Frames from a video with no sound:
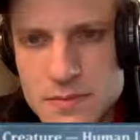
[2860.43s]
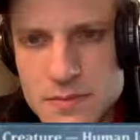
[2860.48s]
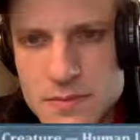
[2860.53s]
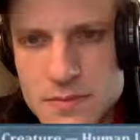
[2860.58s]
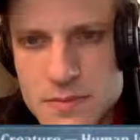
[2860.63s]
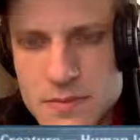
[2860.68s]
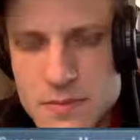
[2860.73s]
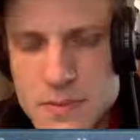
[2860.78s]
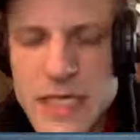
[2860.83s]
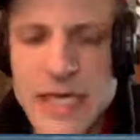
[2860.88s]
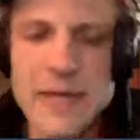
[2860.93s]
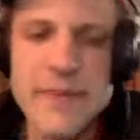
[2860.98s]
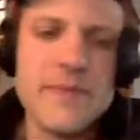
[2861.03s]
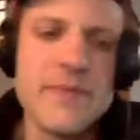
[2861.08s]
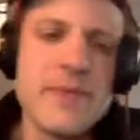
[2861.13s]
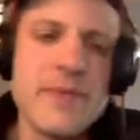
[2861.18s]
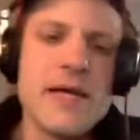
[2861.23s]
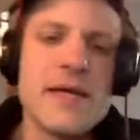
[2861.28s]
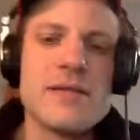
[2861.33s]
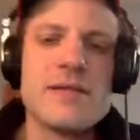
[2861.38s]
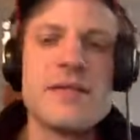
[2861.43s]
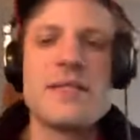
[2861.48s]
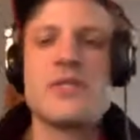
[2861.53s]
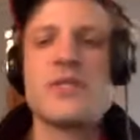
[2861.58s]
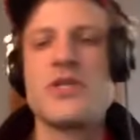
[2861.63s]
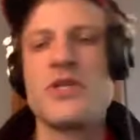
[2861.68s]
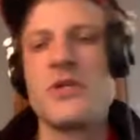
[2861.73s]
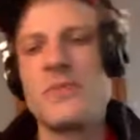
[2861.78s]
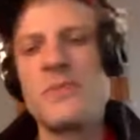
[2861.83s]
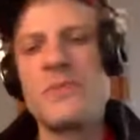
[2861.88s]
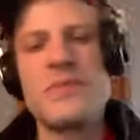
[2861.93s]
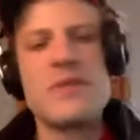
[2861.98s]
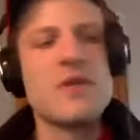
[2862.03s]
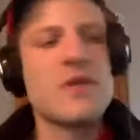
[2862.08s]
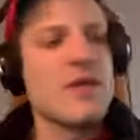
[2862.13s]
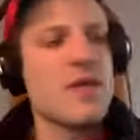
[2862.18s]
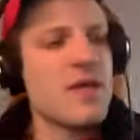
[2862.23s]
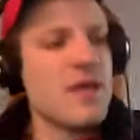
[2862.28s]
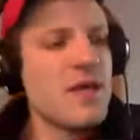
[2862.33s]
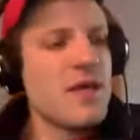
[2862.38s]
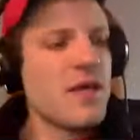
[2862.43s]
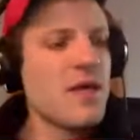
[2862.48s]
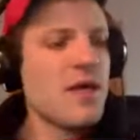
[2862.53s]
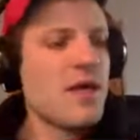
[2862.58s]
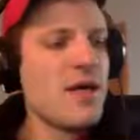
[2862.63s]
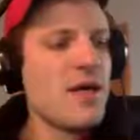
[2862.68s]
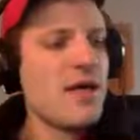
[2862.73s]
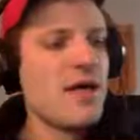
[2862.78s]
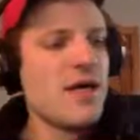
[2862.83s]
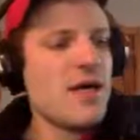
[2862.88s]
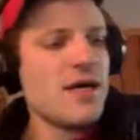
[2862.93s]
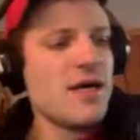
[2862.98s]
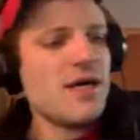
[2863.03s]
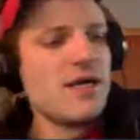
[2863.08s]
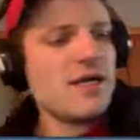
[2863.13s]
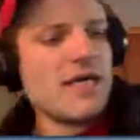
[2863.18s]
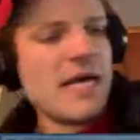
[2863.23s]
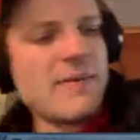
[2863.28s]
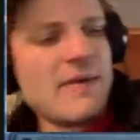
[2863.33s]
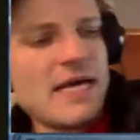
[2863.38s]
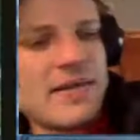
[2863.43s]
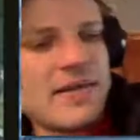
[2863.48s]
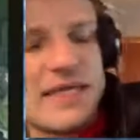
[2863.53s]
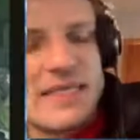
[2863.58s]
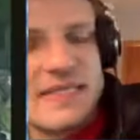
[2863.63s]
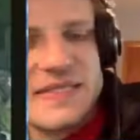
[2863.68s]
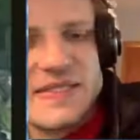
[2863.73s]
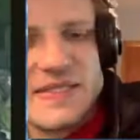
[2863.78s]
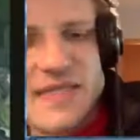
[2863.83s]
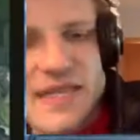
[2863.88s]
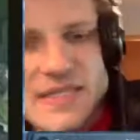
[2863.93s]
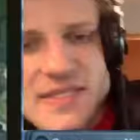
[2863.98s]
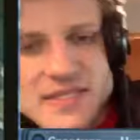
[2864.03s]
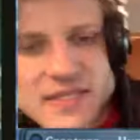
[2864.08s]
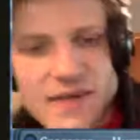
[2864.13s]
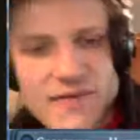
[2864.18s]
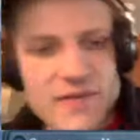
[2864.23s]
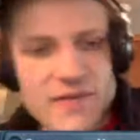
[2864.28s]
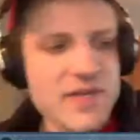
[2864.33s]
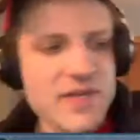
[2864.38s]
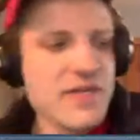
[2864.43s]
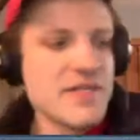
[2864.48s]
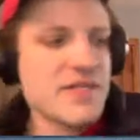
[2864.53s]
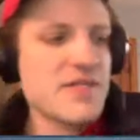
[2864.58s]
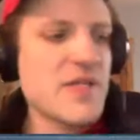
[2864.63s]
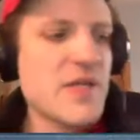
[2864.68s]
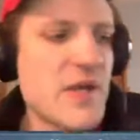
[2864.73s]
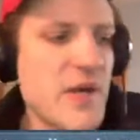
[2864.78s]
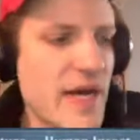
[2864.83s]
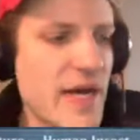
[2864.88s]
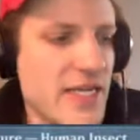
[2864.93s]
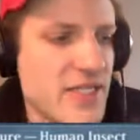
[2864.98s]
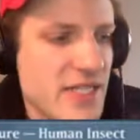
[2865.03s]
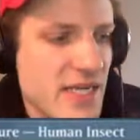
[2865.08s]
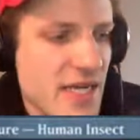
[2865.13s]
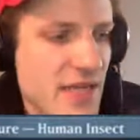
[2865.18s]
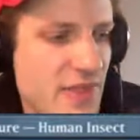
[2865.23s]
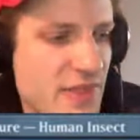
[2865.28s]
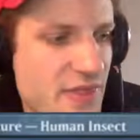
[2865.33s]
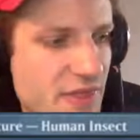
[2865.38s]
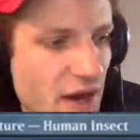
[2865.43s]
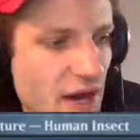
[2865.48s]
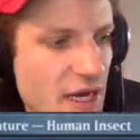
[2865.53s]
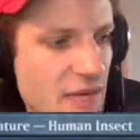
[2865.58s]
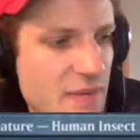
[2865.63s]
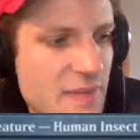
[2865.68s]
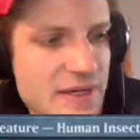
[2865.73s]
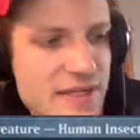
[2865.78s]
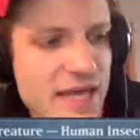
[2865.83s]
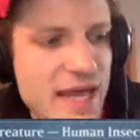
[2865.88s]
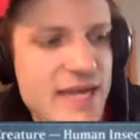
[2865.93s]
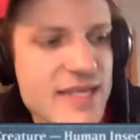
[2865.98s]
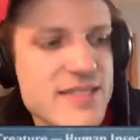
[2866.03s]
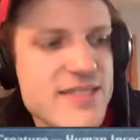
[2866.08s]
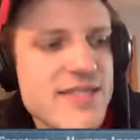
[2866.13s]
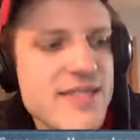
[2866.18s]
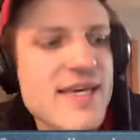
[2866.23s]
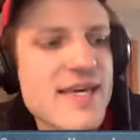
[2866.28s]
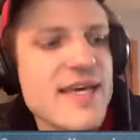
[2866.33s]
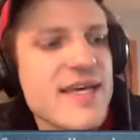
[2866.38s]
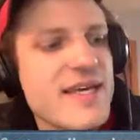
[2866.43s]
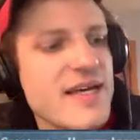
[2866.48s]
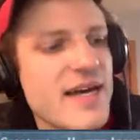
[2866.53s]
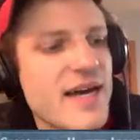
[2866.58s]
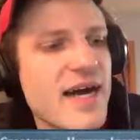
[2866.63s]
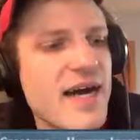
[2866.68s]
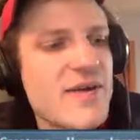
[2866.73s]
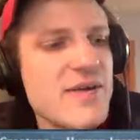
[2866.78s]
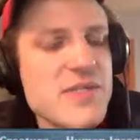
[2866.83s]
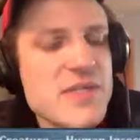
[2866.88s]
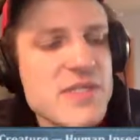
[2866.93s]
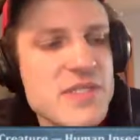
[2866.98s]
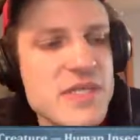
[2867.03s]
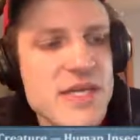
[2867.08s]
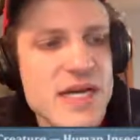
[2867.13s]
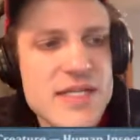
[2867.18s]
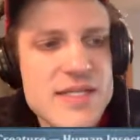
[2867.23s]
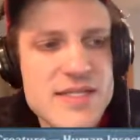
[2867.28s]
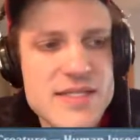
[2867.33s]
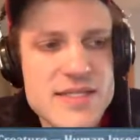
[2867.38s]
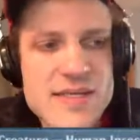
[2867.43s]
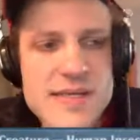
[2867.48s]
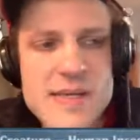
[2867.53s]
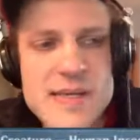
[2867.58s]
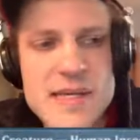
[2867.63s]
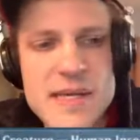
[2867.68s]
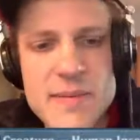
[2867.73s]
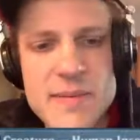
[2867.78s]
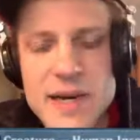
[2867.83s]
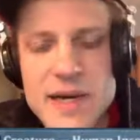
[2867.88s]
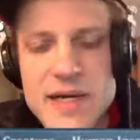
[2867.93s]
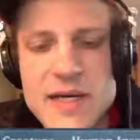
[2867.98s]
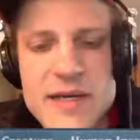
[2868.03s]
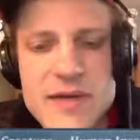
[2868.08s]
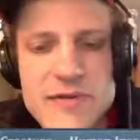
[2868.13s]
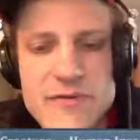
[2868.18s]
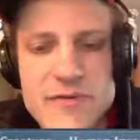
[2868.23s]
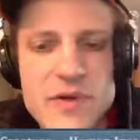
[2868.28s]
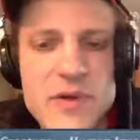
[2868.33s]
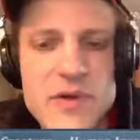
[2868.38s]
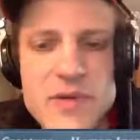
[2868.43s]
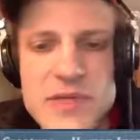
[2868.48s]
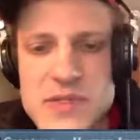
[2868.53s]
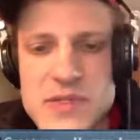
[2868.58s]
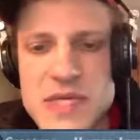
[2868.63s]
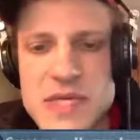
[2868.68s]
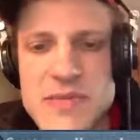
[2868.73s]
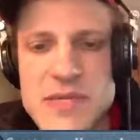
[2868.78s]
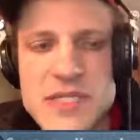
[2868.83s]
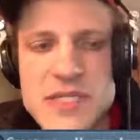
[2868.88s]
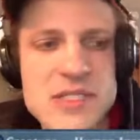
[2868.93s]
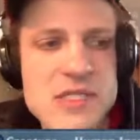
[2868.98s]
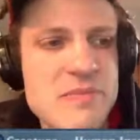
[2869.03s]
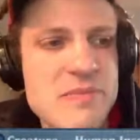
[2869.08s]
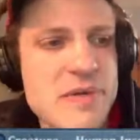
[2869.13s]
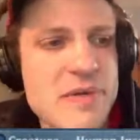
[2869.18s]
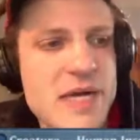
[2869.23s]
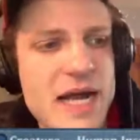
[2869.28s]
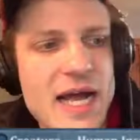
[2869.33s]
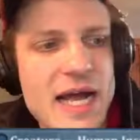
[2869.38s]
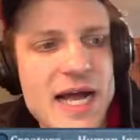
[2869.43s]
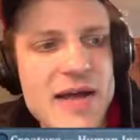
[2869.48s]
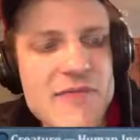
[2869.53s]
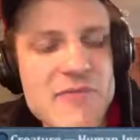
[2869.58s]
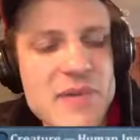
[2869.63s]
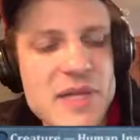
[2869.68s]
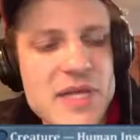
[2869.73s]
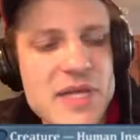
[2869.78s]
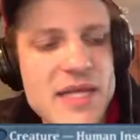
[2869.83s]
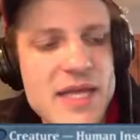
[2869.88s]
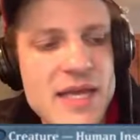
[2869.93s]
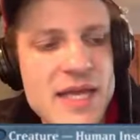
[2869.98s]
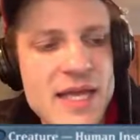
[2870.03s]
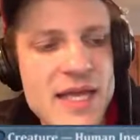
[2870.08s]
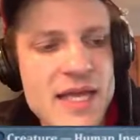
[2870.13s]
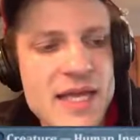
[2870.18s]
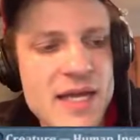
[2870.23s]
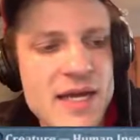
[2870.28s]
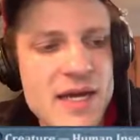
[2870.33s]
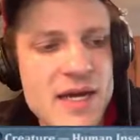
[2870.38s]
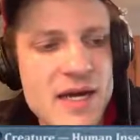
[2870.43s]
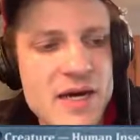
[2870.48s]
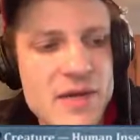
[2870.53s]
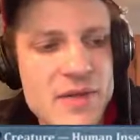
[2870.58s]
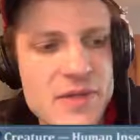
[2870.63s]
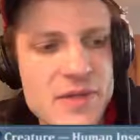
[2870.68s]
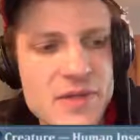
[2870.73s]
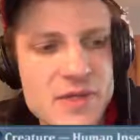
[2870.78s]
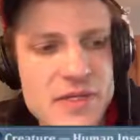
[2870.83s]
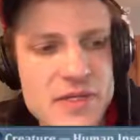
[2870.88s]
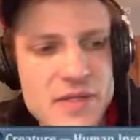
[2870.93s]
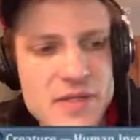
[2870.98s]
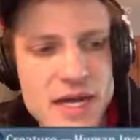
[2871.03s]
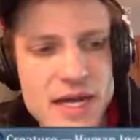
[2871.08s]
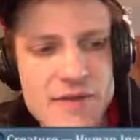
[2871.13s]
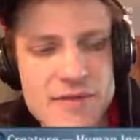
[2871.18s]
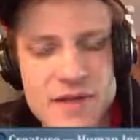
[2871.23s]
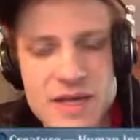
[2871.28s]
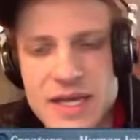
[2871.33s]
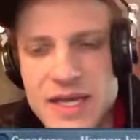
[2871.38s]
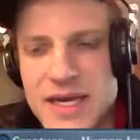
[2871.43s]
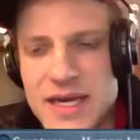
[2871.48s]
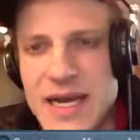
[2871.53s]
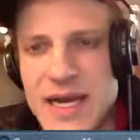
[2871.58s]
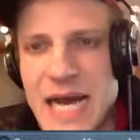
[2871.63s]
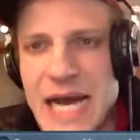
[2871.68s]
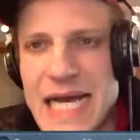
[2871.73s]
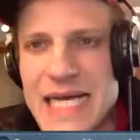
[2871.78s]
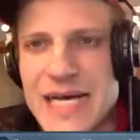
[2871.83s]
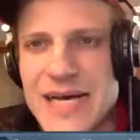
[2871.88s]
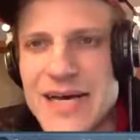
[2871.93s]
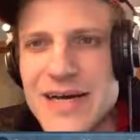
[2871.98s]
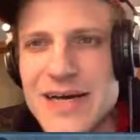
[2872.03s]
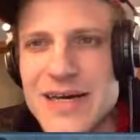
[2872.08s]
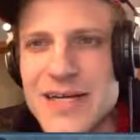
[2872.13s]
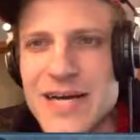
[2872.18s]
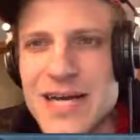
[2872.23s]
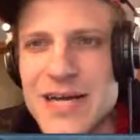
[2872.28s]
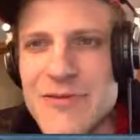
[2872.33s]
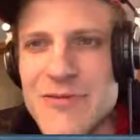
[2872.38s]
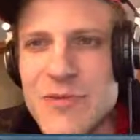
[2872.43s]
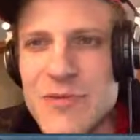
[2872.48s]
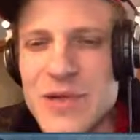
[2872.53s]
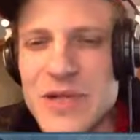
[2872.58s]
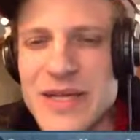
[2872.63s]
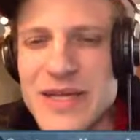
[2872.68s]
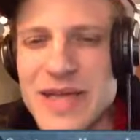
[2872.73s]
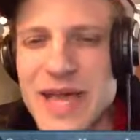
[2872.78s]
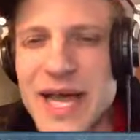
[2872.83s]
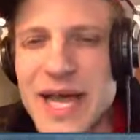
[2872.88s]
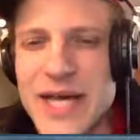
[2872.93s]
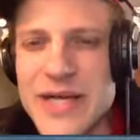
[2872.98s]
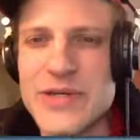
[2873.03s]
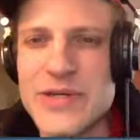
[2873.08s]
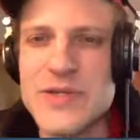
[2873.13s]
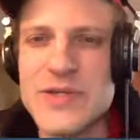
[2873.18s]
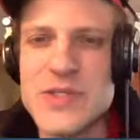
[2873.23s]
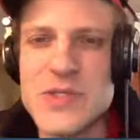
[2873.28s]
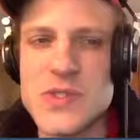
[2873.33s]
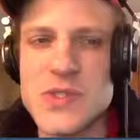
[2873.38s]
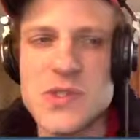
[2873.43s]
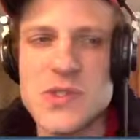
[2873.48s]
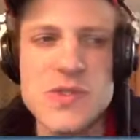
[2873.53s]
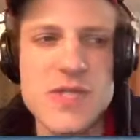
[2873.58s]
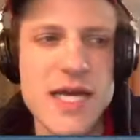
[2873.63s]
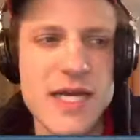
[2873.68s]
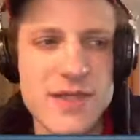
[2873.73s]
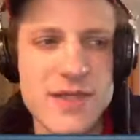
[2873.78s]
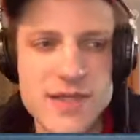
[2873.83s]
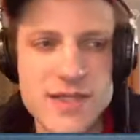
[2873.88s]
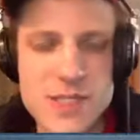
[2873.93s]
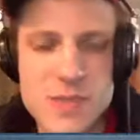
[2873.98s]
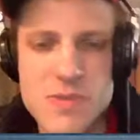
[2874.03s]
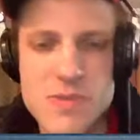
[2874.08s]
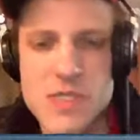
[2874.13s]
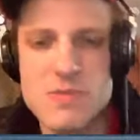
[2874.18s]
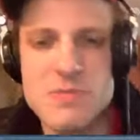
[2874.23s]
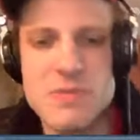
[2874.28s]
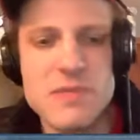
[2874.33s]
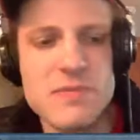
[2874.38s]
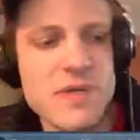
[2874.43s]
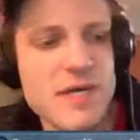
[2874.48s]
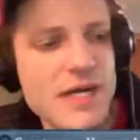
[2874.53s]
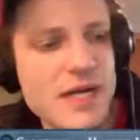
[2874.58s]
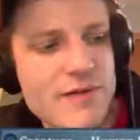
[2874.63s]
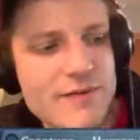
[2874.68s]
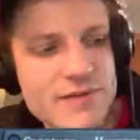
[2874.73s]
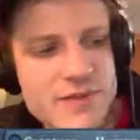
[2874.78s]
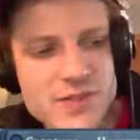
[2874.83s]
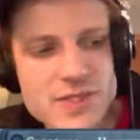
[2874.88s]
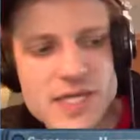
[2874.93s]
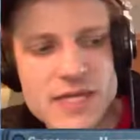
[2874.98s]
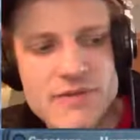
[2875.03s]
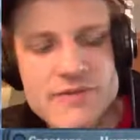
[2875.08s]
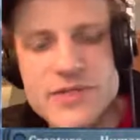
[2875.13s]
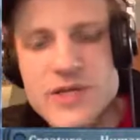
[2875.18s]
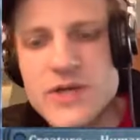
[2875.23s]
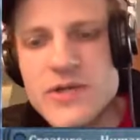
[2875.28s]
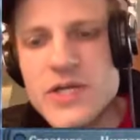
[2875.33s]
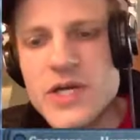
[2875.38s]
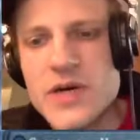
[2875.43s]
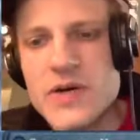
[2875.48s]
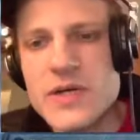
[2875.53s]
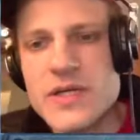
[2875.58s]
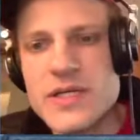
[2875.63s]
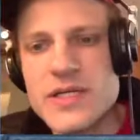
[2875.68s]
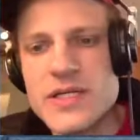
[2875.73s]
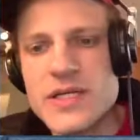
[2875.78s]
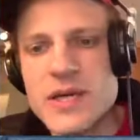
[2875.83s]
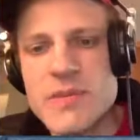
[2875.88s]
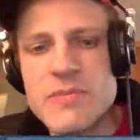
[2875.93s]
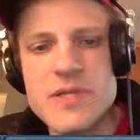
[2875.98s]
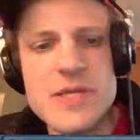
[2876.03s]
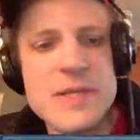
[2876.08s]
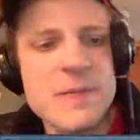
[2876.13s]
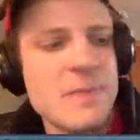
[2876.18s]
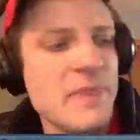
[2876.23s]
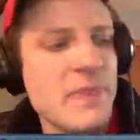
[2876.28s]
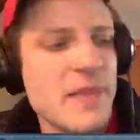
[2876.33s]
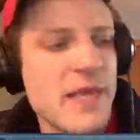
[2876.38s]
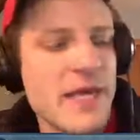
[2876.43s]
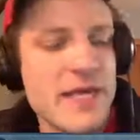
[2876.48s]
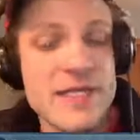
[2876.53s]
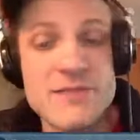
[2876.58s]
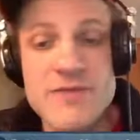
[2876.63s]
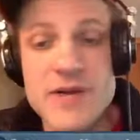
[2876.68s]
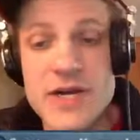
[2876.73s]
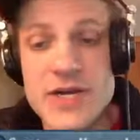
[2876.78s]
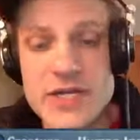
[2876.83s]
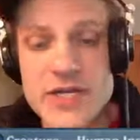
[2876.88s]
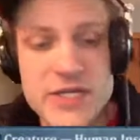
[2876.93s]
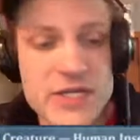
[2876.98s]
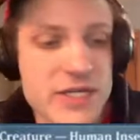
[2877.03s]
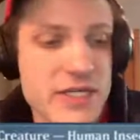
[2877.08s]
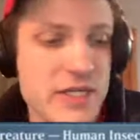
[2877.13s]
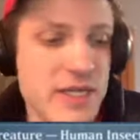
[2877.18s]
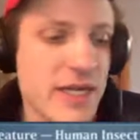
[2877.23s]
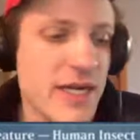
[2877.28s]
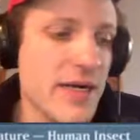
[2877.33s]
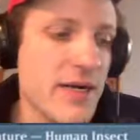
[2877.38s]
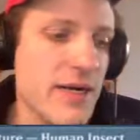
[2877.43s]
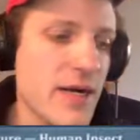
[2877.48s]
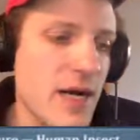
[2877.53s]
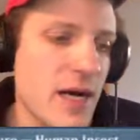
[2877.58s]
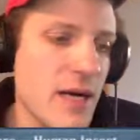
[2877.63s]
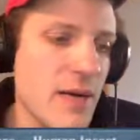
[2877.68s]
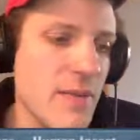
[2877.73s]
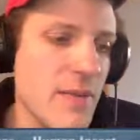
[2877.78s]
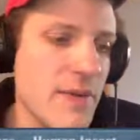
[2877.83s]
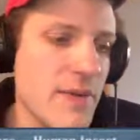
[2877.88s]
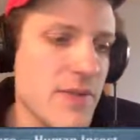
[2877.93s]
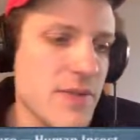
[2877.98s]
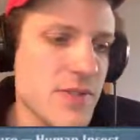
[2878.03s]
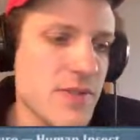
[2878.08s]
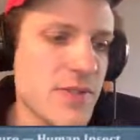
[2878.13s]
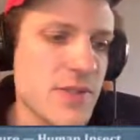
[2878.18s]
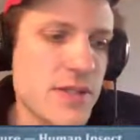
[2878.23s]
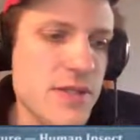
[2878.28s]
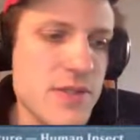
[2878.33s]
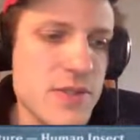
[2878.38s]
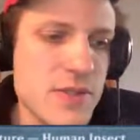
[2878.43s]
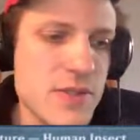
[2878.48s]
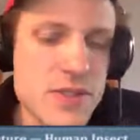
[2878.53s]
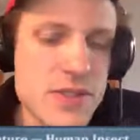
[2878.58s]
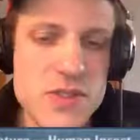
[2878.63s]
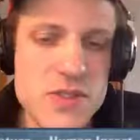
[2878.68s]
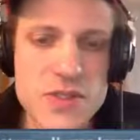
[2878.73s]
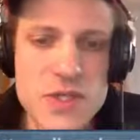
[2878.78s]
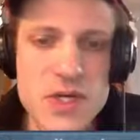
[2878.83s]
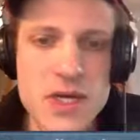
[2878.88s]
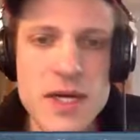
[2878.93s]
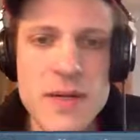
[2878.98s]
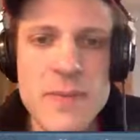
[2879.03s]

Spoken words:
Yeah, that's true. Yeah, man, that's definitely a consideration. I thought about Gaddock Teeg. I was a little hesitant about it for the reason I mentioned, but I have played it in I have like a Naya kind of more like aggro-y zoo deck that just plays Bloodbraid Elf instead of Coco and company, and it's very good in there. It was really strong.